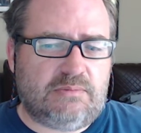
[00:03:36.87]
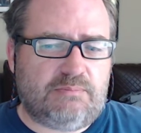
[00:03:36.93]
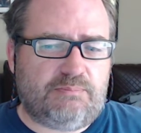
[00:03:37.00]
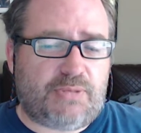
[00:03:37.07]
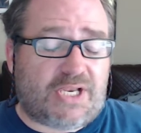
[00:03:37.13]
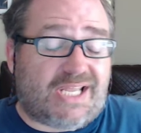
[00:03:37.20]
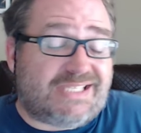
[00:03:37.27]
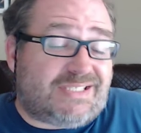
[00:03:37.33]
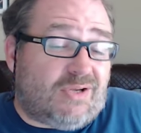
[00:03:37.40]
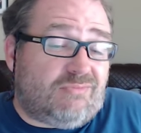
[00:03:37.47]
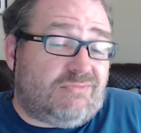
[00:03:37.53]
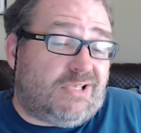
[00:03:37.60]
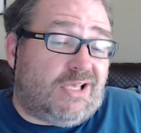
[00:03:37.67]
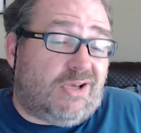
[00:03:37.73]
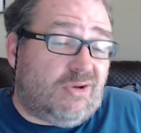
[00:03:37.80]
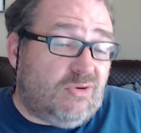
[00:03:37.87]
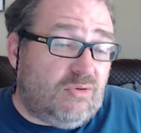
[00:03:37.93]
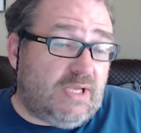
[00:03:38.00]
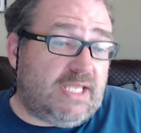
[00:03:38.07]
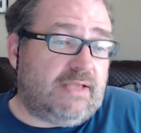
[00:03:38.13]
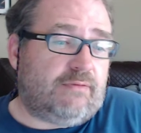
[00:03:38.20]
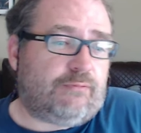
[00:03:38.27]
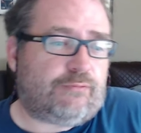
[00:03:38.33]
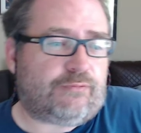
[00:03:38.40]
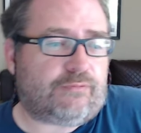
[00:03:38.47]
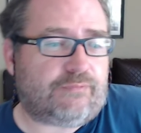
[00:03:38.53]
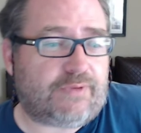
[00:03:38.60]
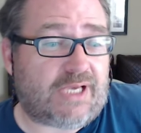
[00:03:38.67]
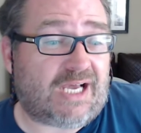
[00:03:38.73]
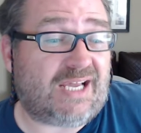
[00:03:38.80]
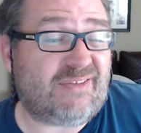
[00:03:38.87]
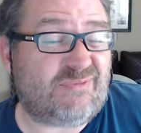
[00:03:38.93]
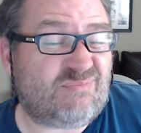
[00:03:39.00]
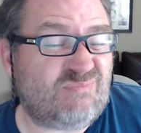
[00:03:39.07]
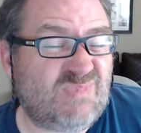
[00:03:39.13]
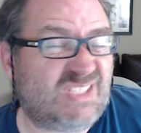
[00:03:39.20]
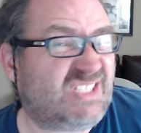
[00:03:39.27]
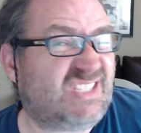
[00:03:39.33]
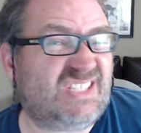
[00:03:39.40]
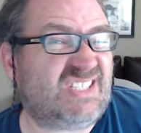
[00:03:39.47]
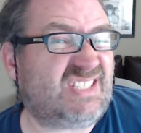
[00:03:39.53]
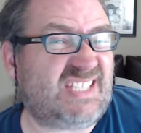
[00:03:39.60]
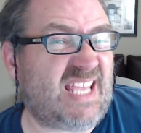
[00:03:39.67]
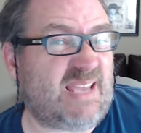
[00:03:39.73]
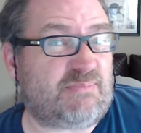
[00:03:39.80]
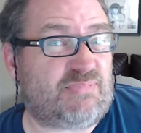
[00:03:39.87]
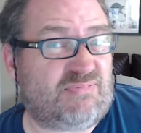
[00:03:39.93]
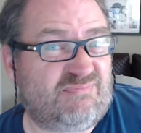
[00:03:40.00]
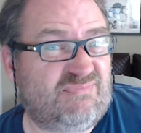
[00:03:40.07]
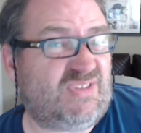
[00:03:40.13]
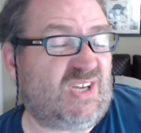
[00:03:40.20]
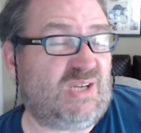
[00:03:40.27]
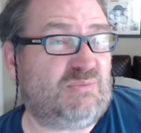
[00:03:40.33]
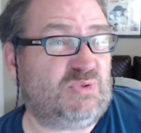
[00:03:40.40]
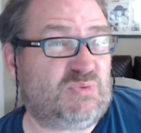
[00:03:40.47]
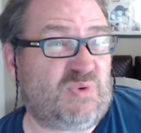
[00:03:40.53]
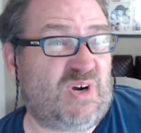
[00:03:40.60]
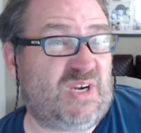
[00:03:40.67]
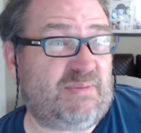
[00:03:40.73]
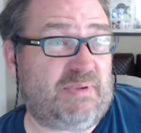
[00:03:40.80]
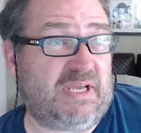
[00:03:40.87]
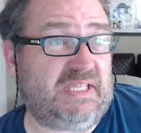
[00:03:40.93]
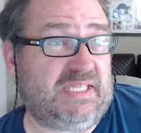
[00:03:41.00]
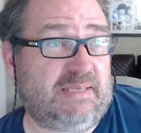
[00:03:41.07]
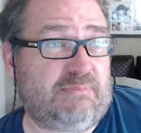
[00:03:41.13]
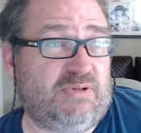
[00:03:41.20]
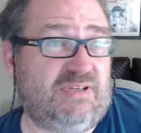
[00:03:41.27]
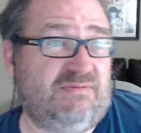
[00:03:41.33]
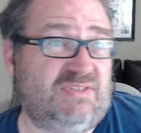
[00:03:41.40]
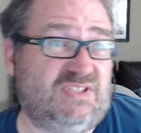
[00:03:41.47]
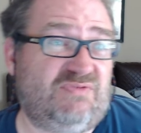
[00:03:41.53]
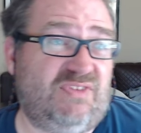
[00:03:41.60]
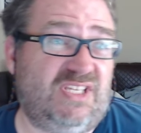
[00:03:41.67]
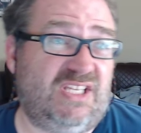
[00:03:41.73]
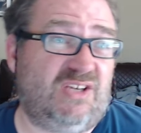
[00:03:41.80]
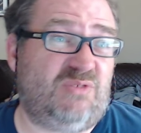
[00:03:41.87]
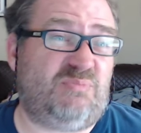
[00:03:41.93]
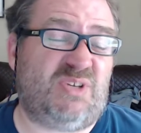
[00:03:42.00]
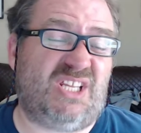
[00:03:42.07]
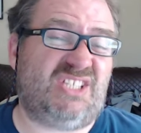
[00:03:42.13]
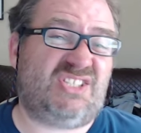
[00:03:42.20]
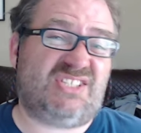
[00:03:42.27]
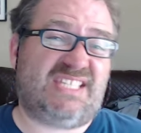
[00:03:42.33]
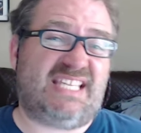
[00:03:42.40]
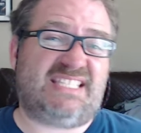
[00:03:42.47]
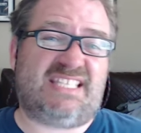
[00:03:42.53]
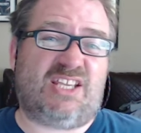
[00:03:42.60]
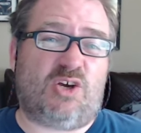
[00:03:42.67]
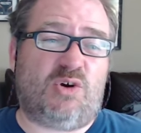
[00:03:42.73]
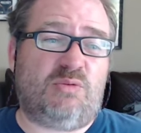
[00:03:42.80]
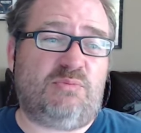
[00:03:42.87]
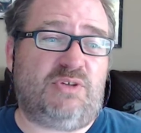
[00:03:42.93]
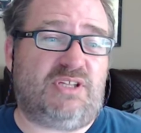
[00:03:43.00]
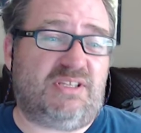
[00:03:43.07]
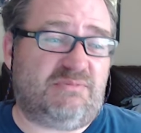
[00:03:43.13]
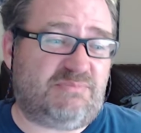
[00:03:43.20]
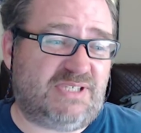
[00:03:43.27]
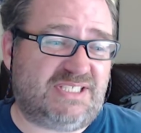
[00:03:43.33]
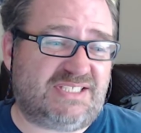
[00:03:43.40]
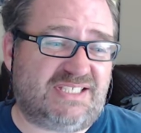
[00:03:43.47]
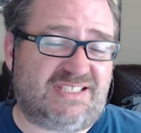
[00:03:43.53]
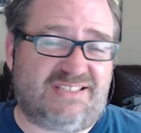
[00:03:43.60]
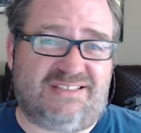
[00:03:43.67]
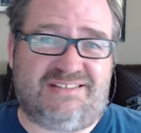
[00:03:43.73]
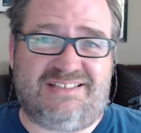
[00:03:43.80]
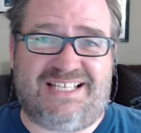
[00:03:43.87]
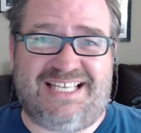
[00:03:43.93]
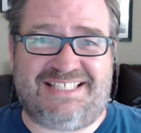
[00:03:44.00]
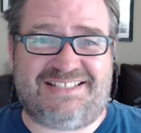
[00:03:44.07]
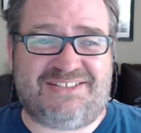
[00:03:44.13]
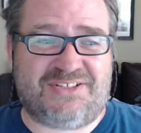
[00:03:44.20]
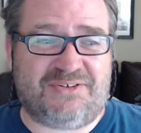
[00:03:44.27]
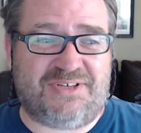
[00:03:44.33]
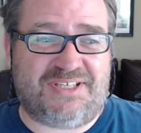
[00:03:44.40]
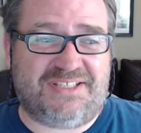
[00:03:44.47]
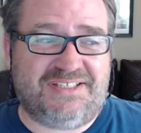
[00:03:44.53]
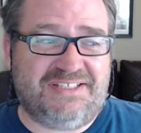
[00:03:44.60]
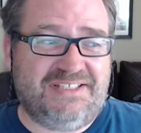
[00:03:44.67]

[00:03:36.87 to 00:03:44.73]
I don't know if I've missed the step that I was worried about in that previous video. But I just had to get on with it, basically. I had to do it.